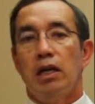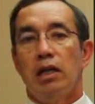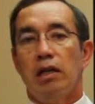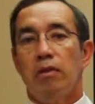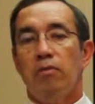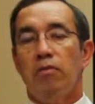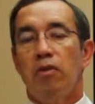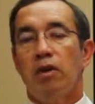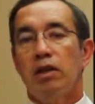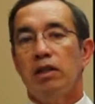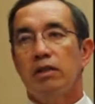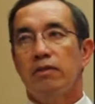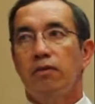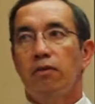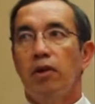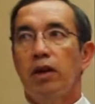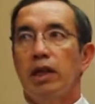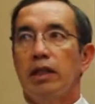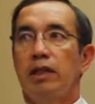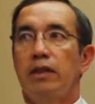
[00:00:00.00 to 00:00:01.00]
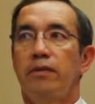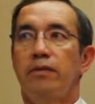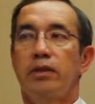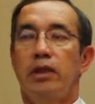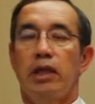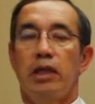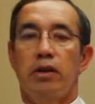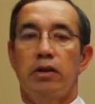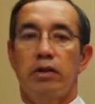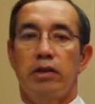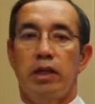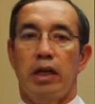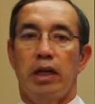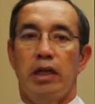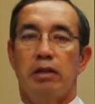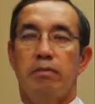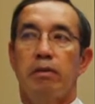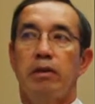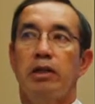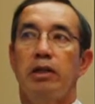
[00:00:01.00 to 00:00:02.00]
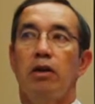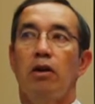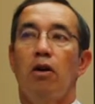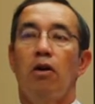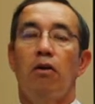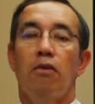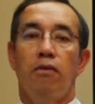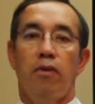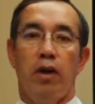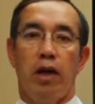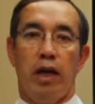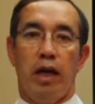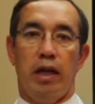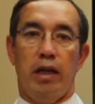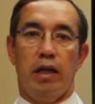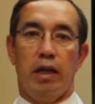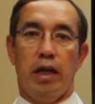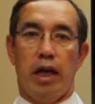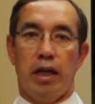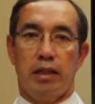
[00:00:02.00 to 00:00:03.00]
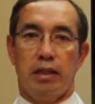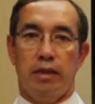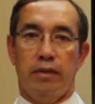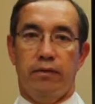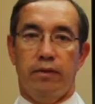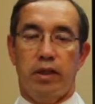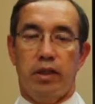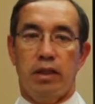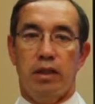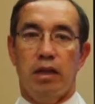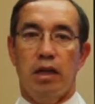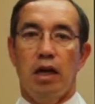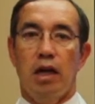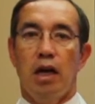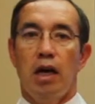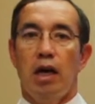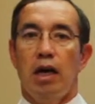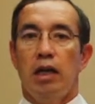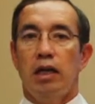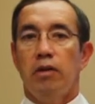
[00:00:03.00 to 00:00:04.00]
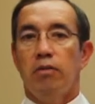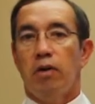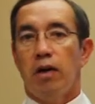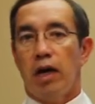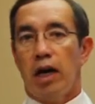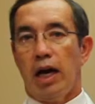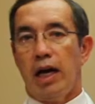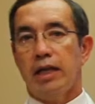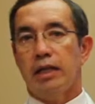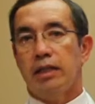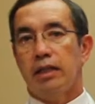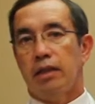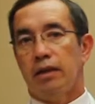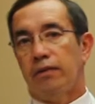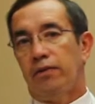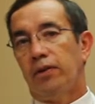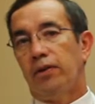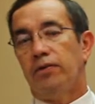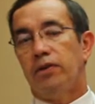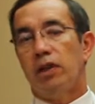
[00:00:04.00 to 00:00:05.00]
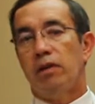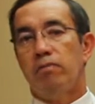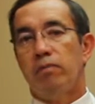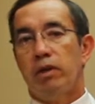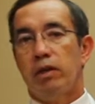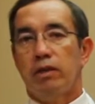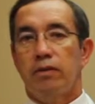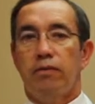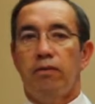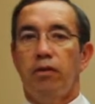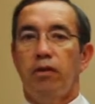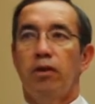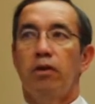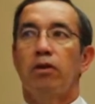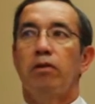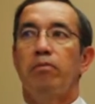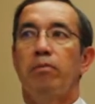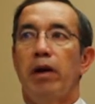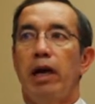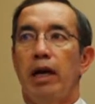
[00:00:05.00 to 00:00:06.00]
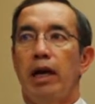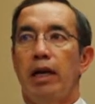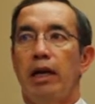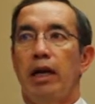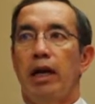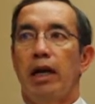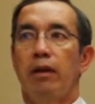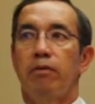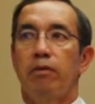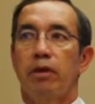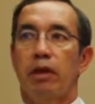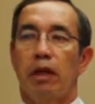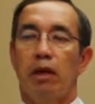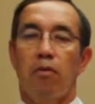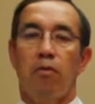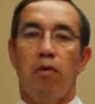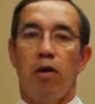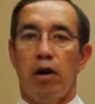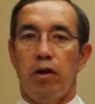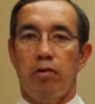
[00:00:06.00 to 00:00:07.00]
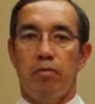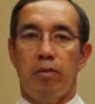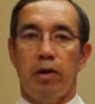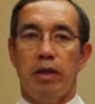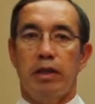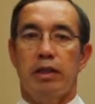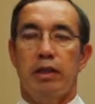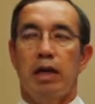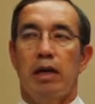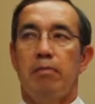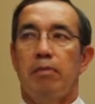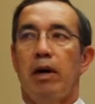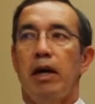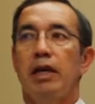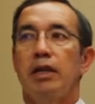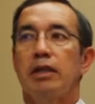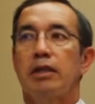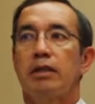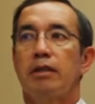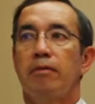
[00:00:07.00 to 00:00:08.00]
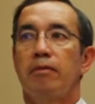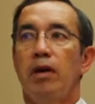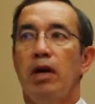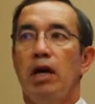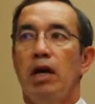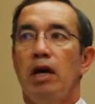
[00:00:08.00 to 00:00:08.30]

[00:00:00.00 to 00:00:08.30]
Number one is avoid activities that irritate, especially overhead activities. You want to ice it 15 minutes before you go to bed at night with like a water-based type ice.